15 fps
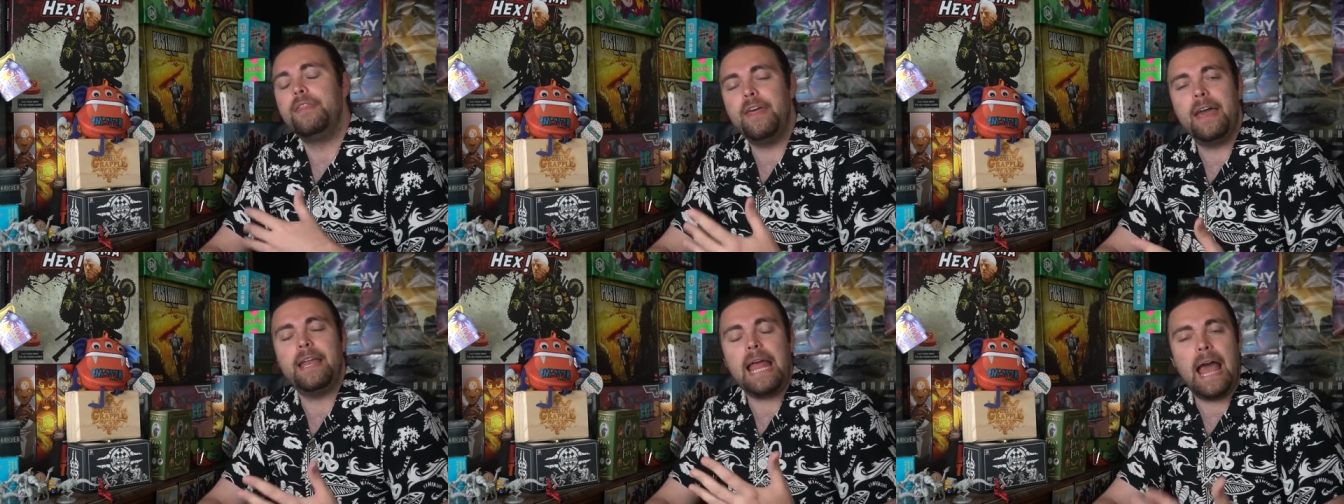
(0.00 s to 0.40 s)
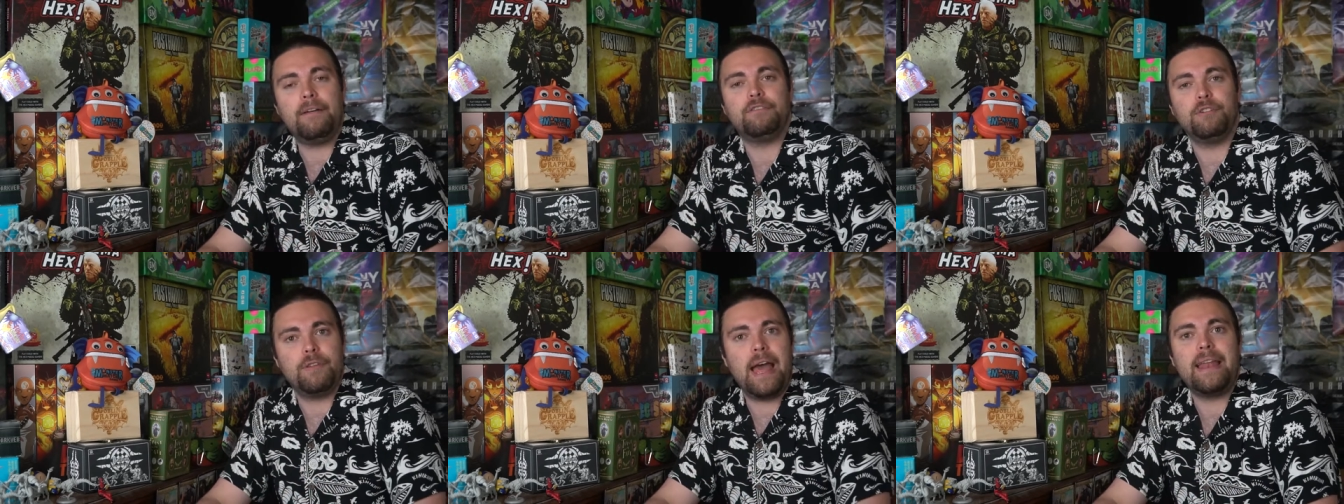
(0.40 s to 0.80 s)
Then
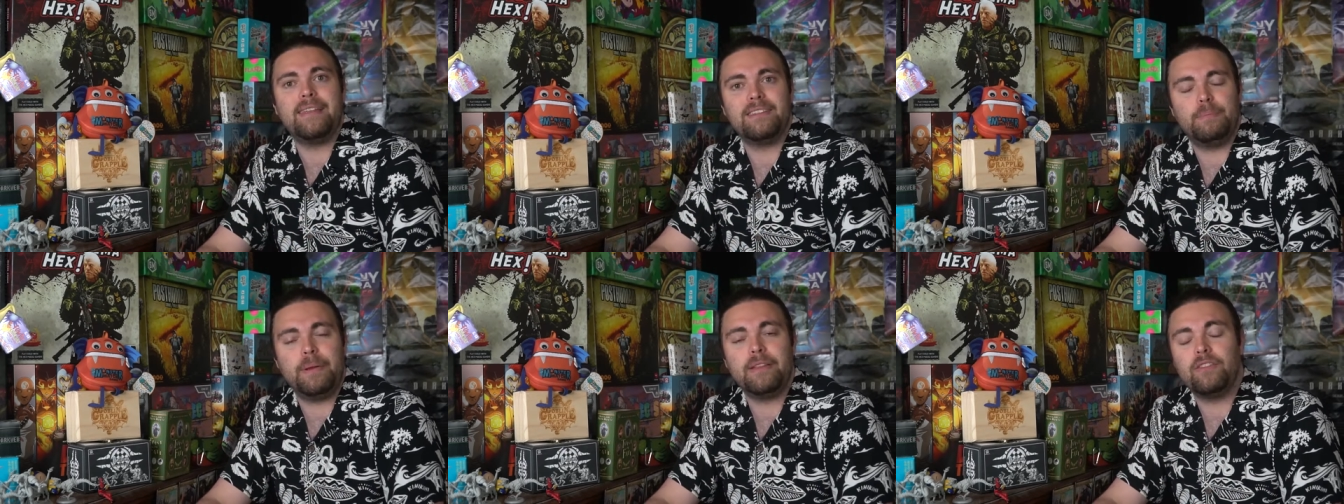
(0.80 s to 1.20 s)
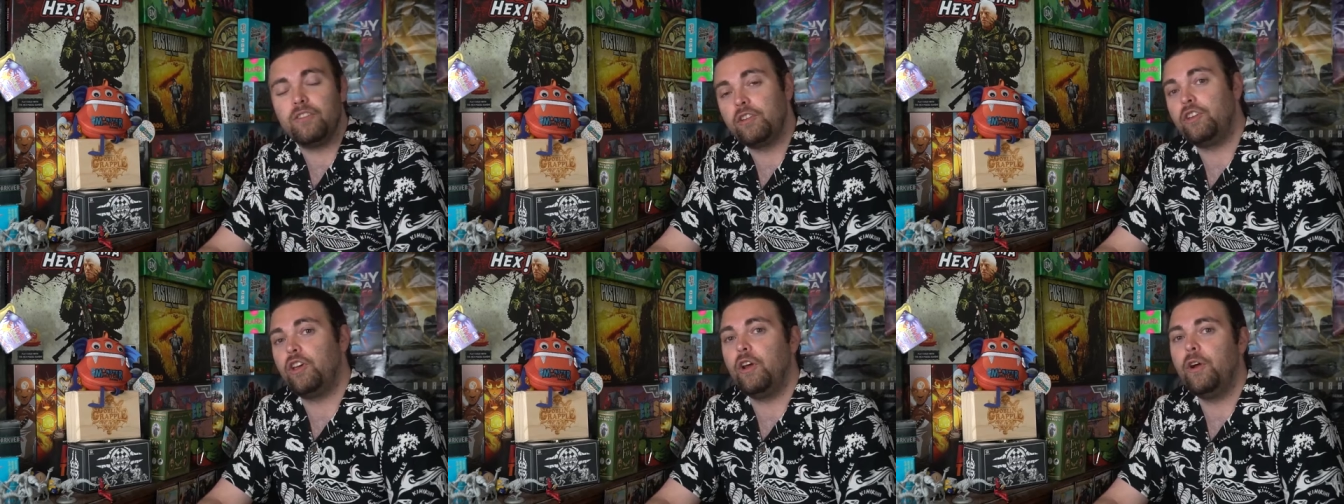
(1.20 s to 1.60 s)
after that has been
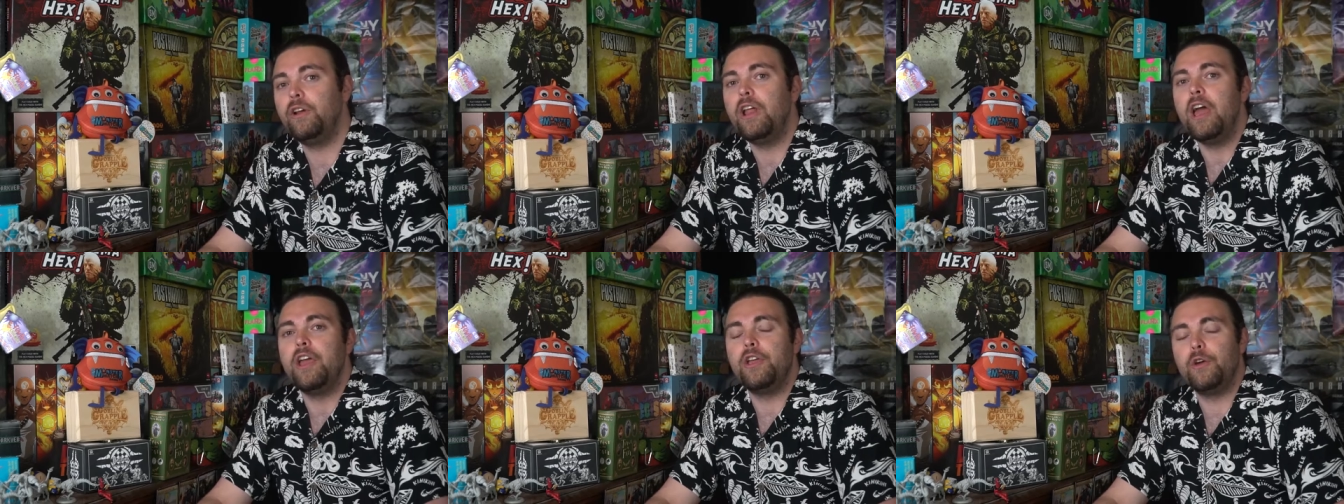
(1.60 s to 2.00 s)
secured,